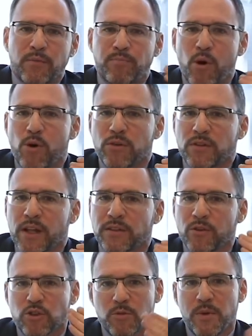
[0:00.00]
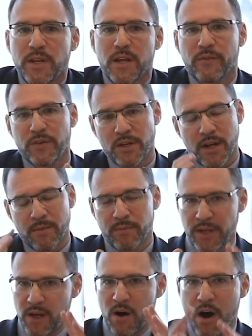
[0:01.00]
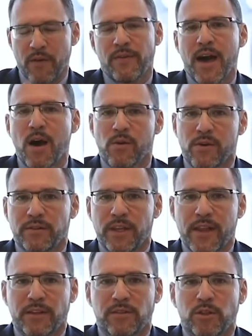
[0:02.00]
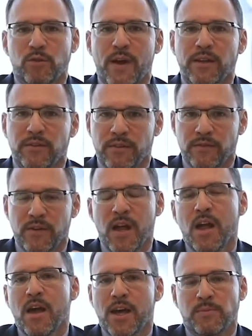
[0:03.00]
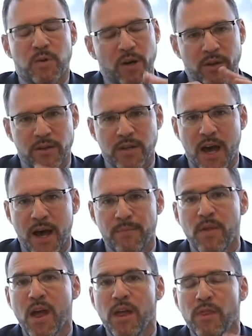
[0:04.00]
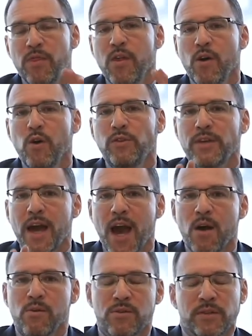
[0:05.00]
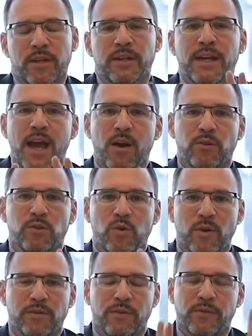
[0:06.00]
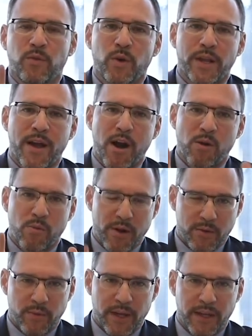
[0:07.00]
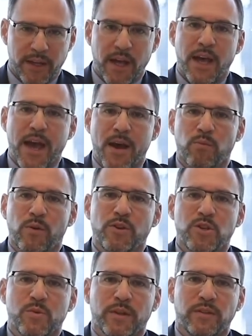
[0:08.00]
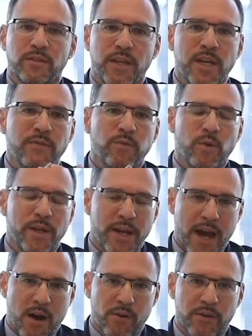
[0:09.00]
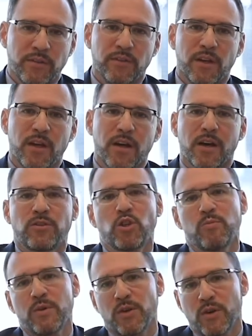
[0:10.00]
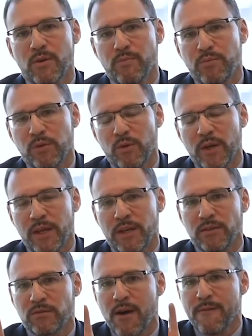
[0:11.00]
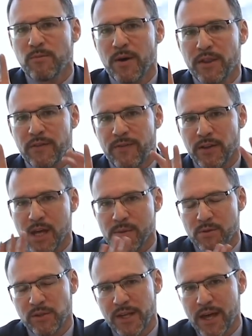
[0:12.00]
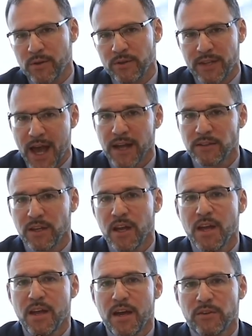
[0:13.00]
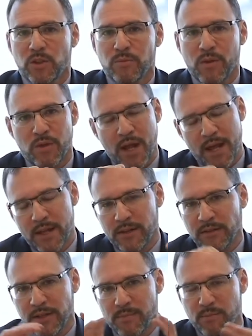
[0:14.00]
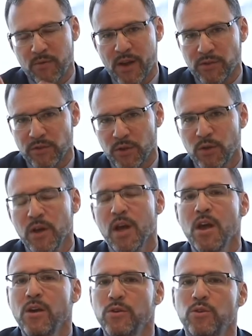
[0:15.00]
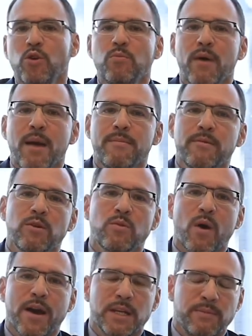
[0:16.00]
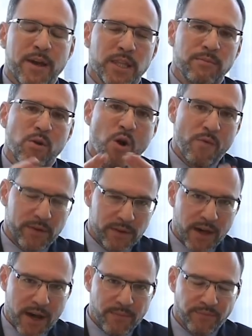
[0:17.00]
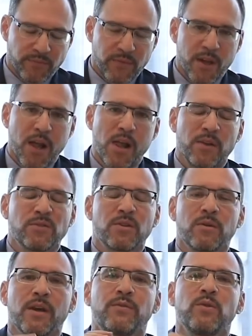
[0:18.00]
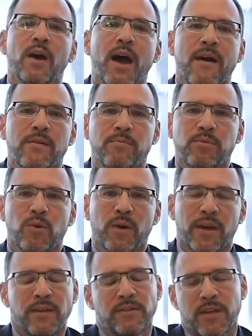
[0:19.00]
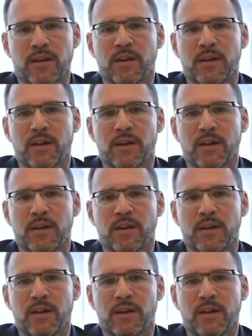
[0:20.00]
post on social media for your company off hours, and that's a directive as part of their job, those hours can count towards a 40-hour work week. And once you exceed 40 hours, assuming your employee is covered by the Fair Labor Standards Act, assuming they're not an exempt professional, you might be required to pay them overtime. So if you have employees that